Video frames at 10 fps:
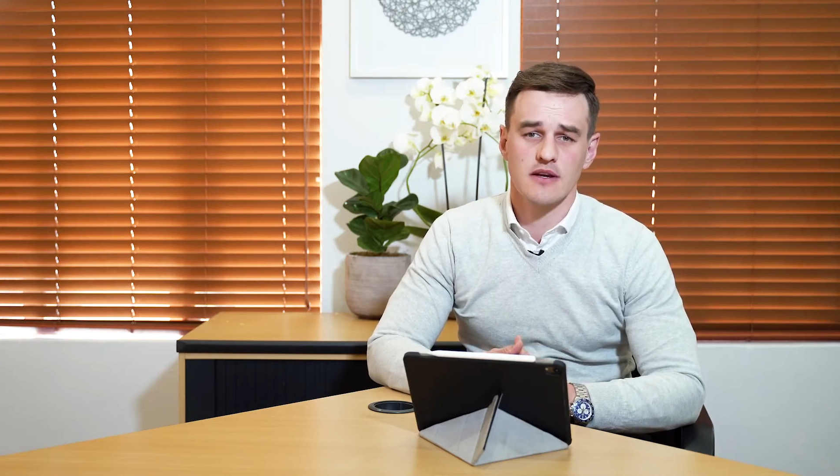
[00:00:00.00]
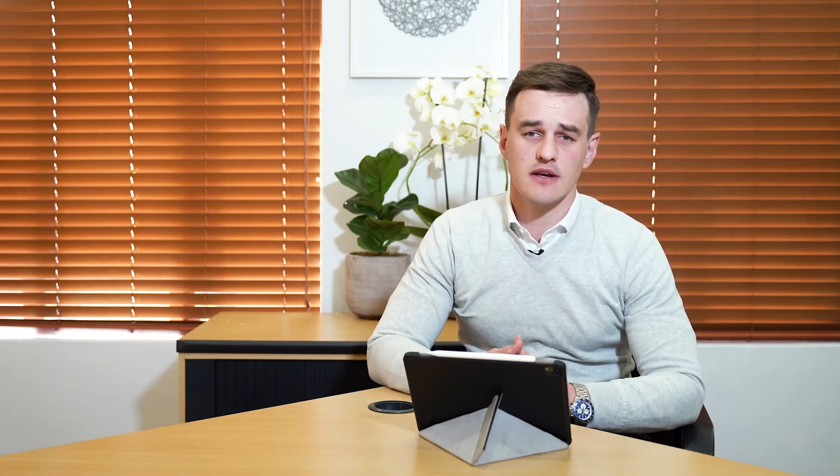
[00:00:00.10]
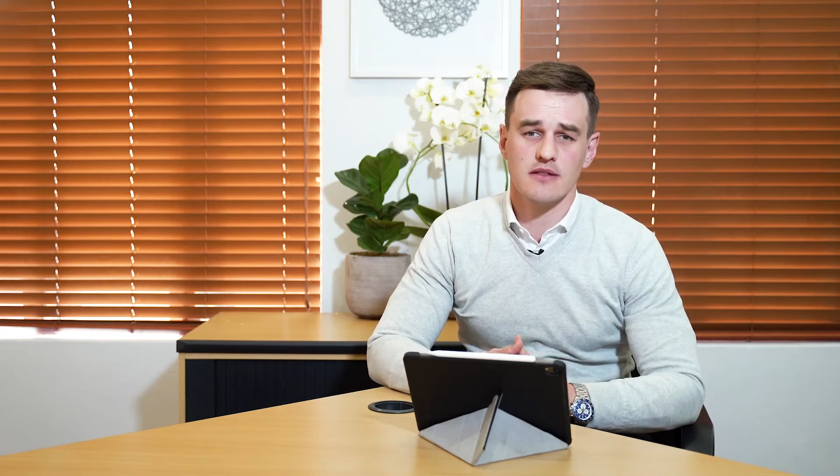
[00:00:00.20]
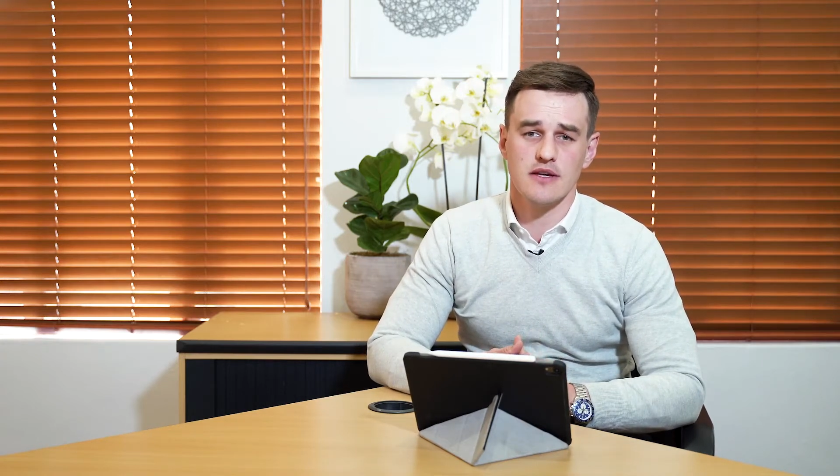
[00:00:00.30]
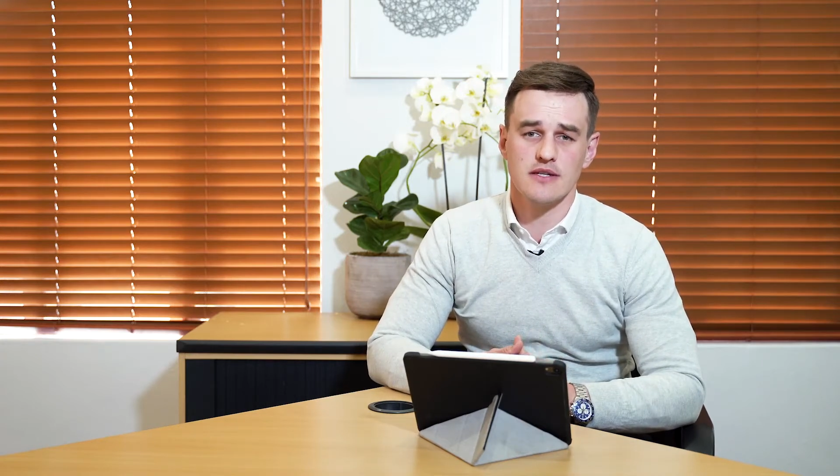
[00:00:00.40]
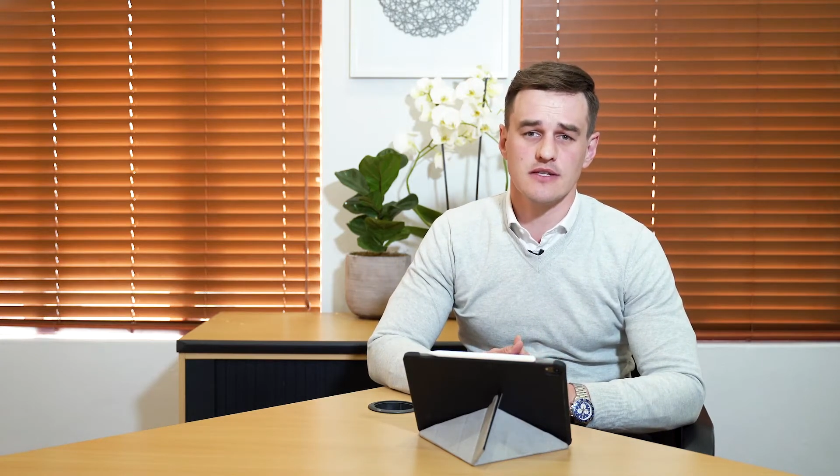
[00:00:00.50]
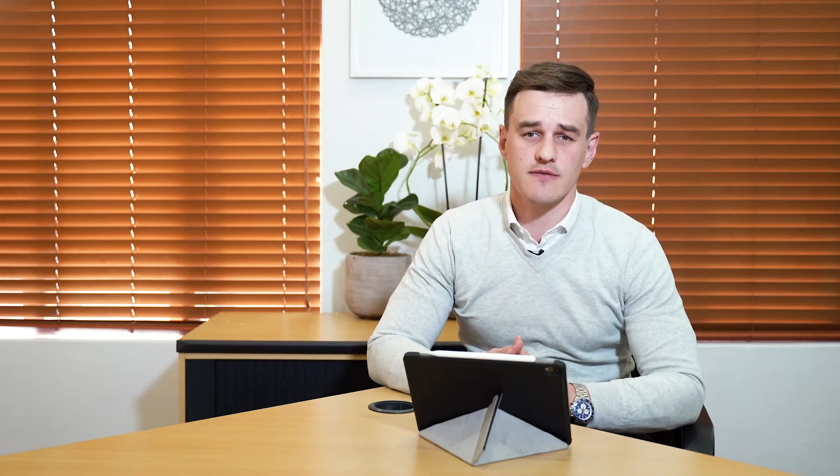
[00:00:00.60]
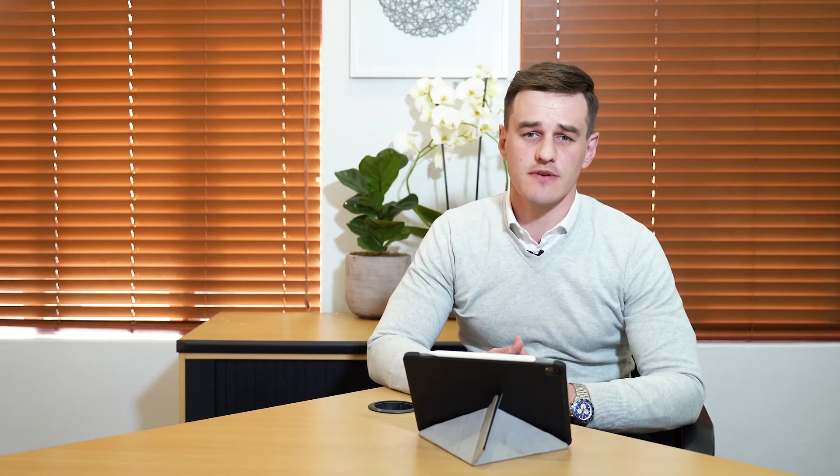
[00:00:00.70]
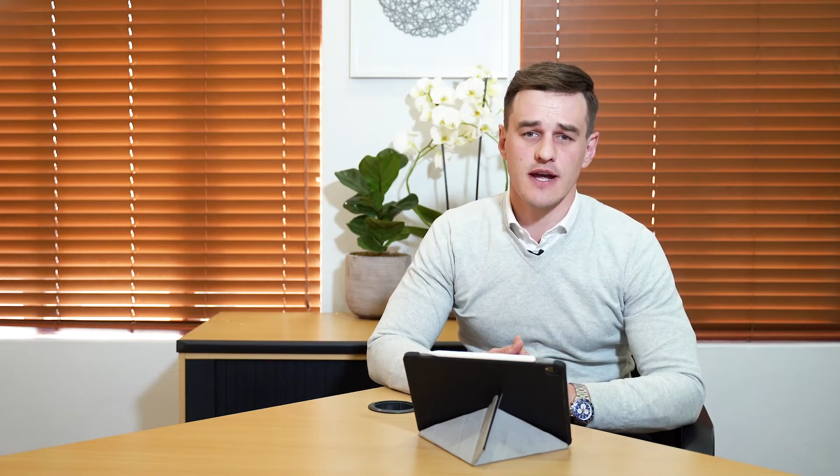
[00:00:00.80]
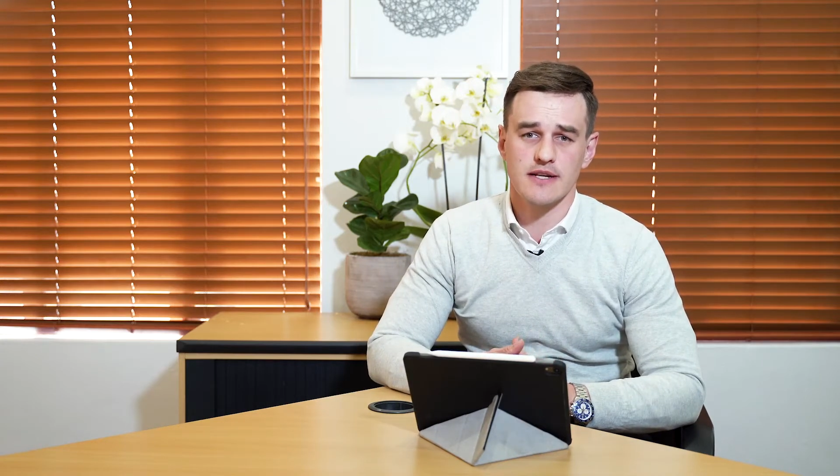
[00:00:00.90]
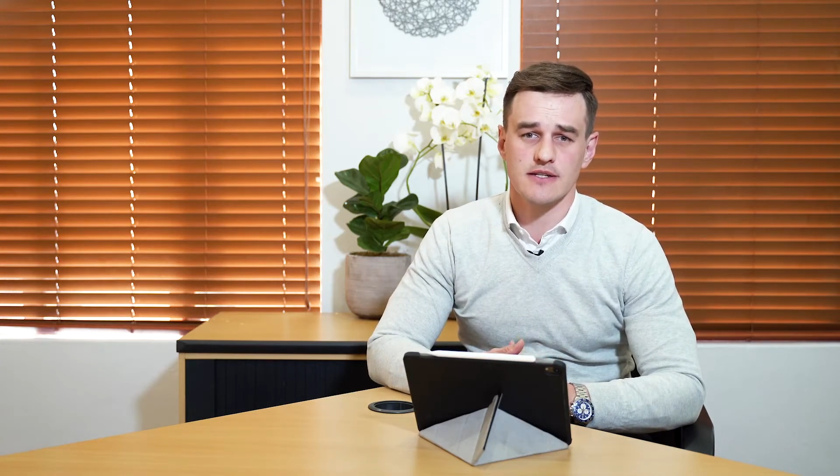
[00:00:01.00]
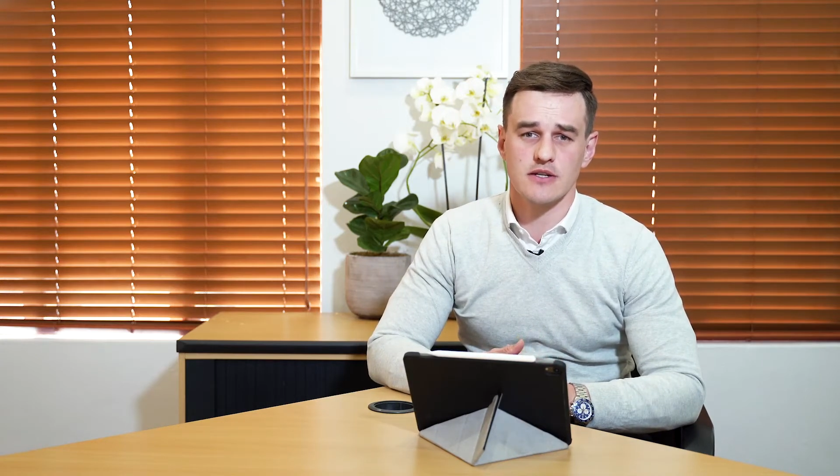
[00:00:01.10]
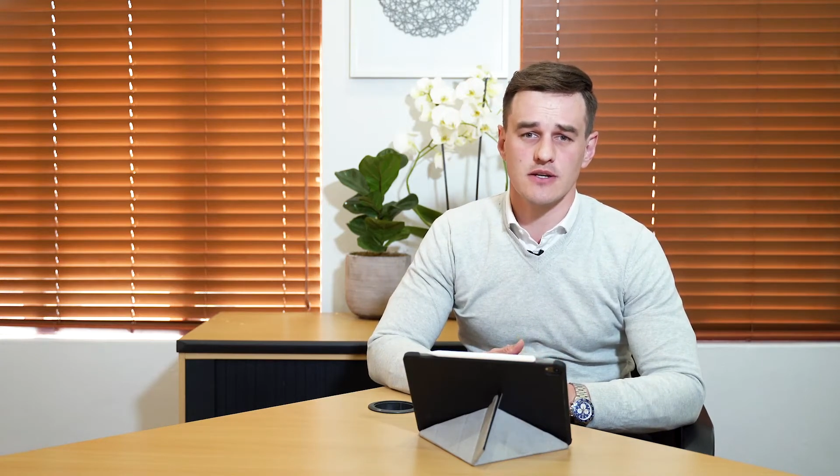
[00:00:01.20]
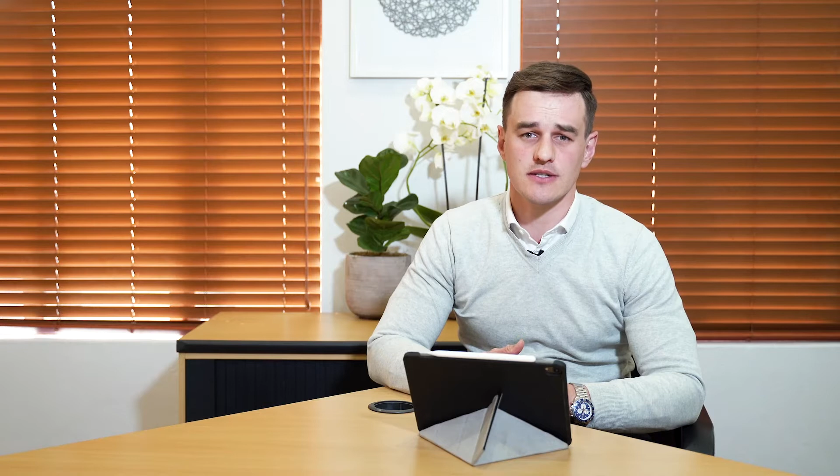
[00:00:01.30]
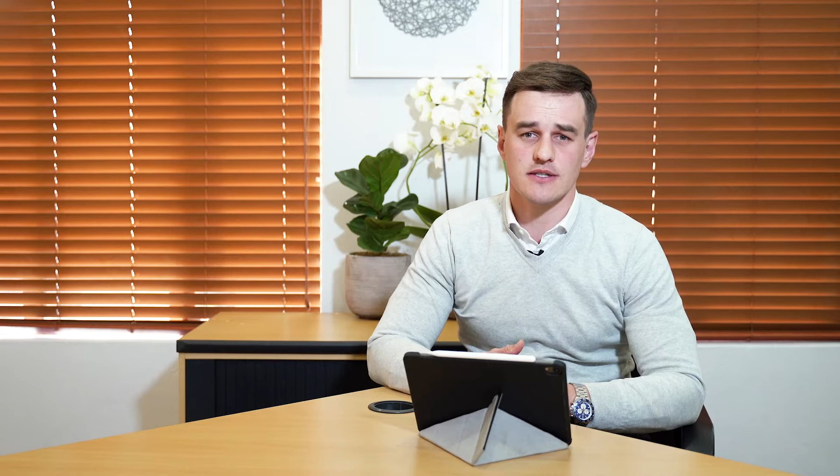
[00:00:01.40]
in these different asset
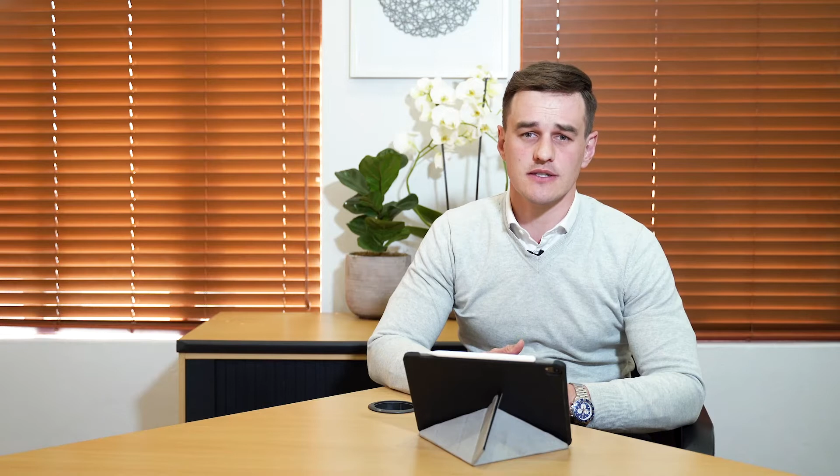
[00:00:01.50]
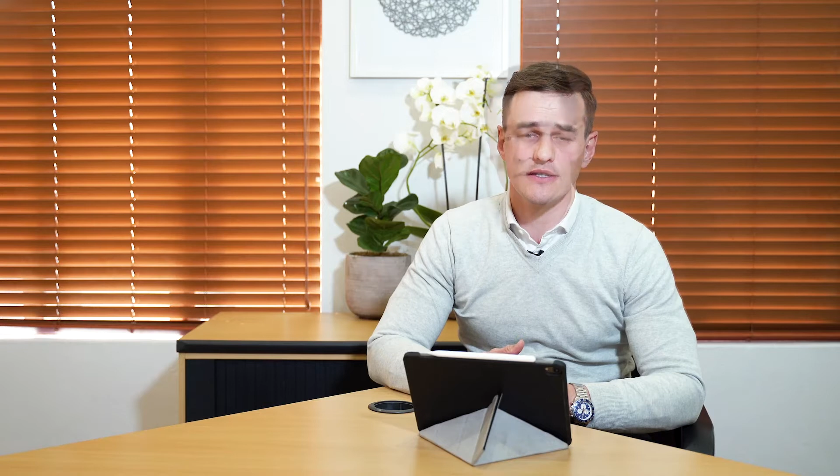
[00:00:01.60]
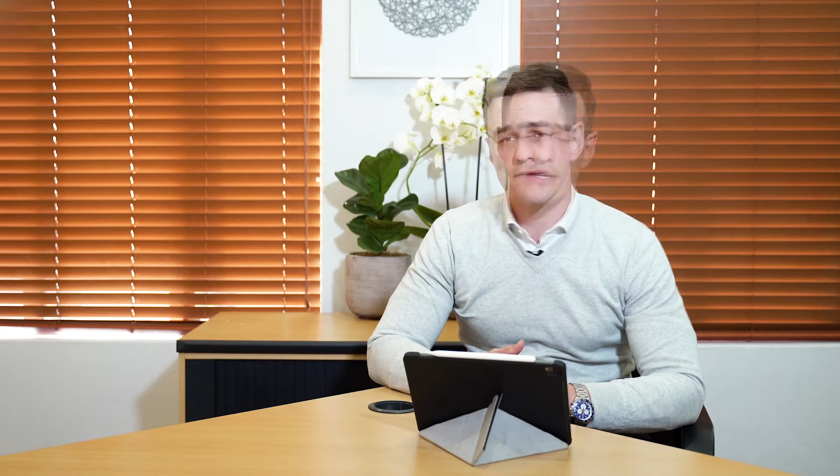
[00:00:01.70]
classes.